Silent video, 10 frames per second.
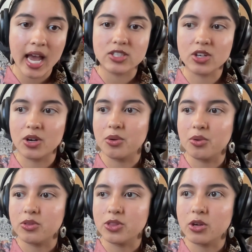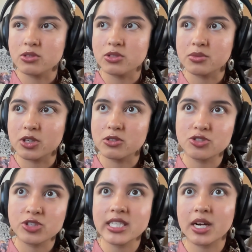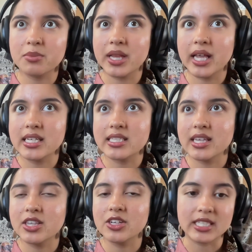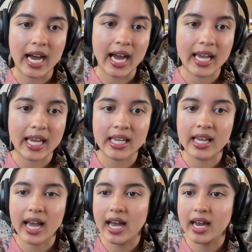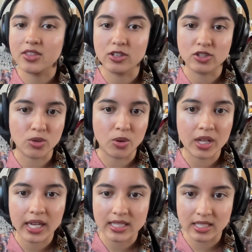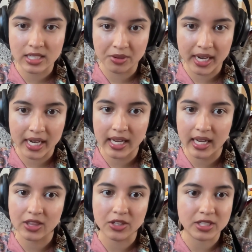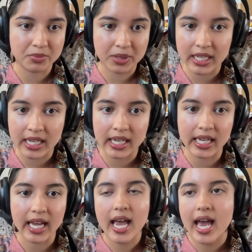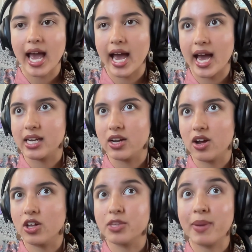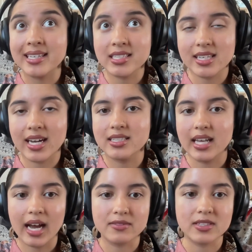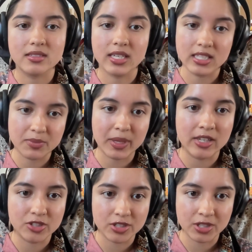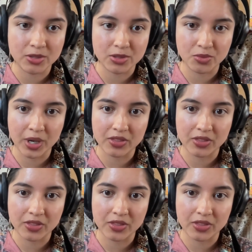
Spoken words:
So those trees that are planted, they're dying and their soil is degrading, they're depleting, and all the pesticides that have since been introduced with